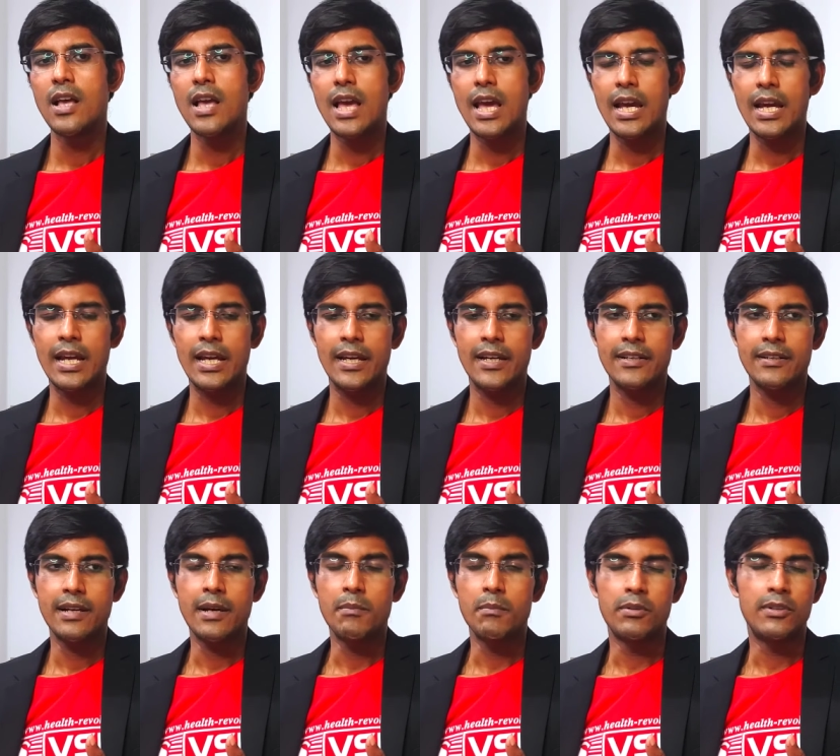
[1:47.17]

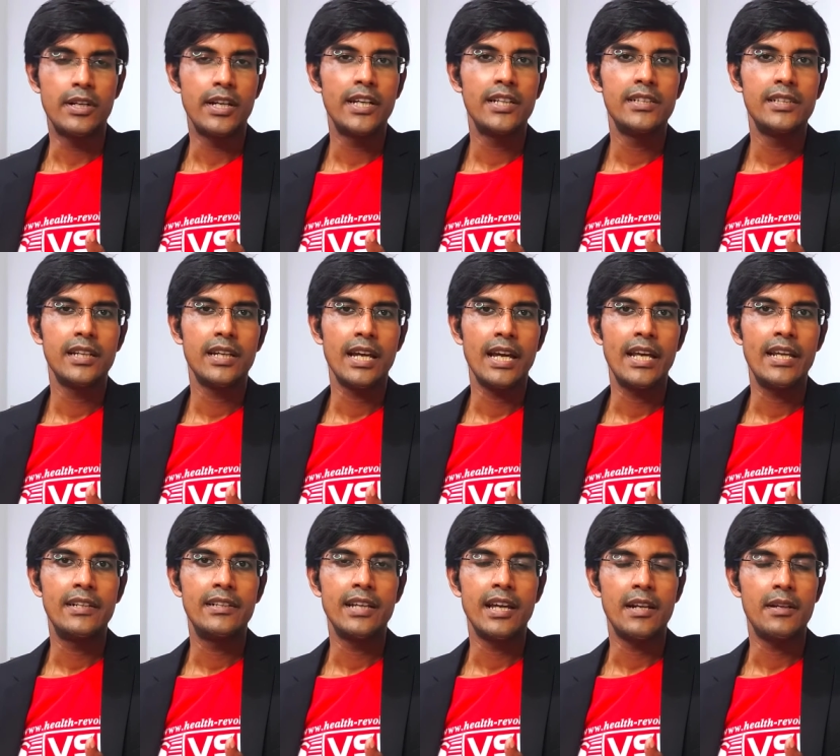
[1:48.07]
and bread
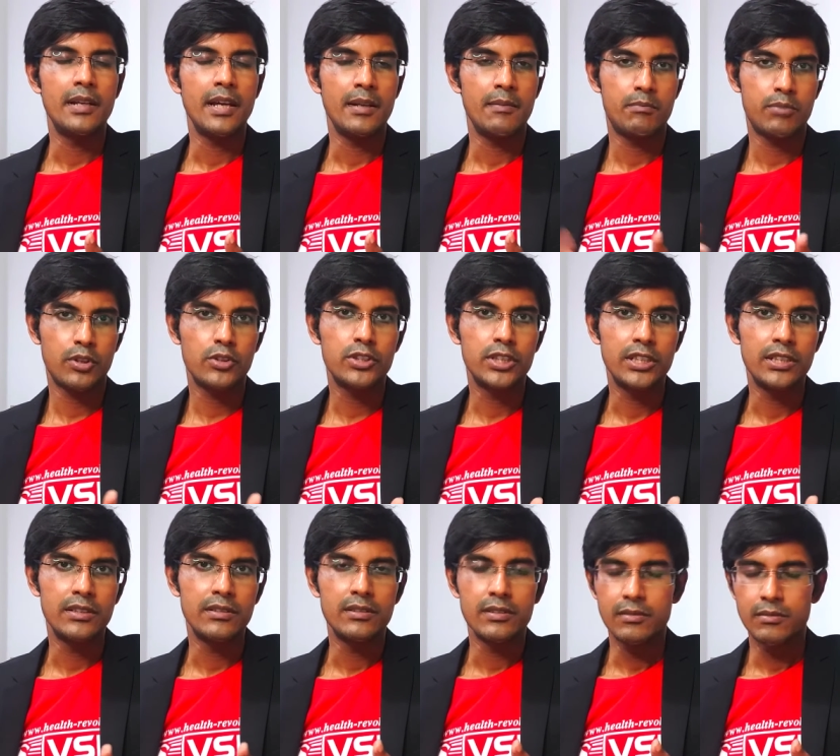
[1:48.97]
and
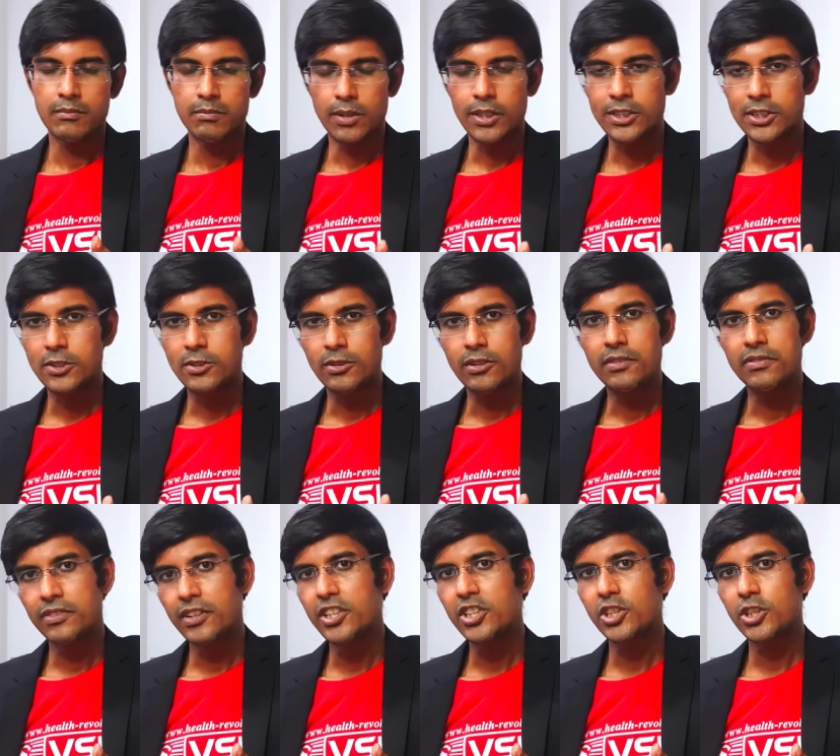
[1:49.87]
protein, particularly
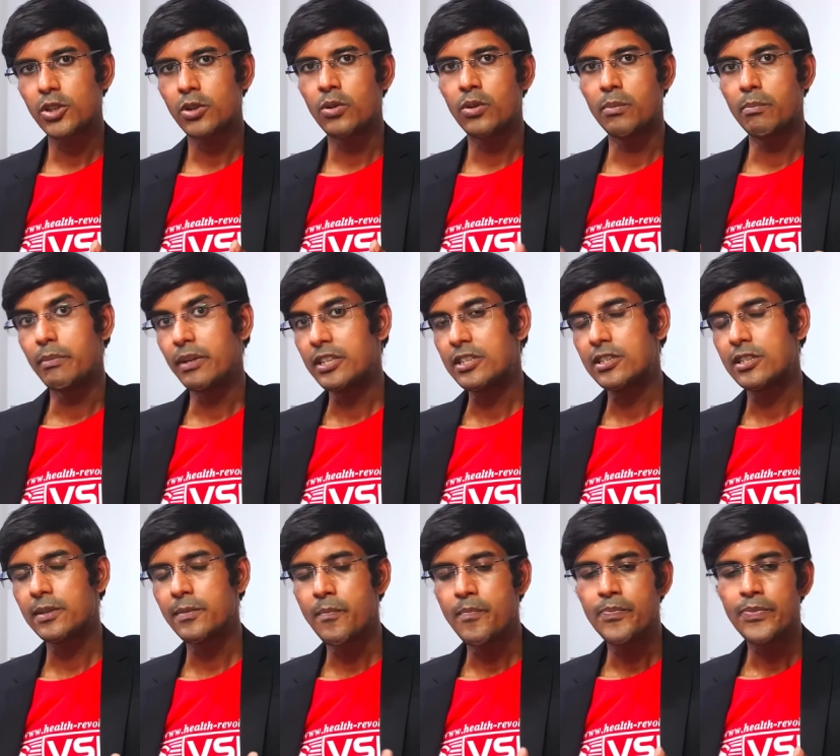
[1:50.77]
fish or meat.